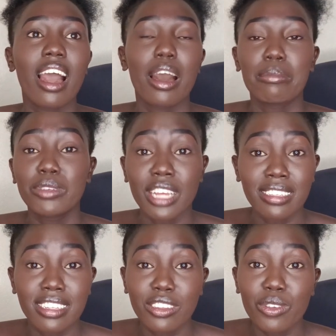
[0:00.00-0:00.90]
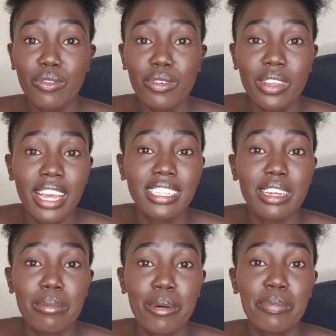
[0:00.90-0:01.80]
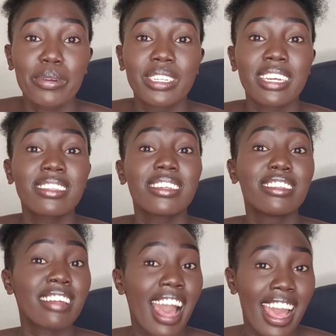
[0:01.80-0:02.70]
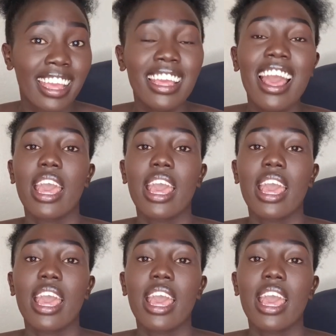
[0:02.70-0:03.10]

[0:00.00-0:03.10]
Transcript: chances of you getting more projects is high,